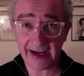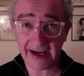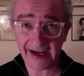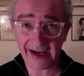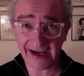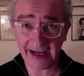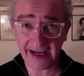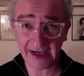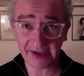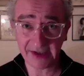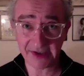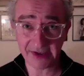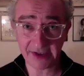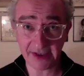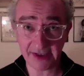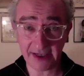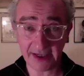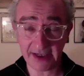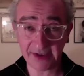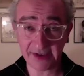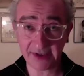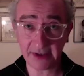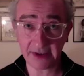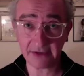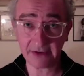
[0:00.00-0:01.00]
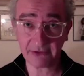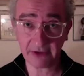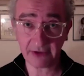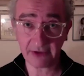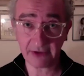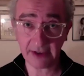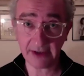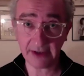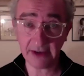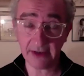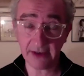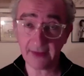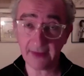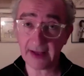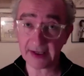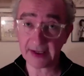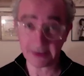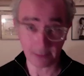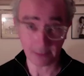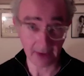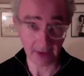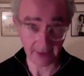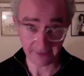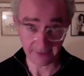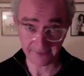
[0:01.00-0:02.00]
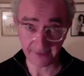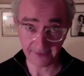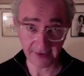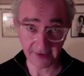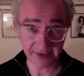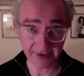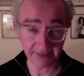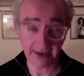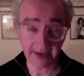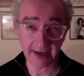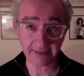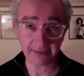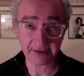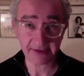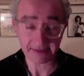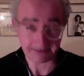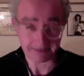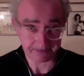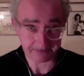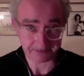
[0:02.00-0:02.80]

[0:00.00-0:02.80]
Alexandria, you know, that's where the first maps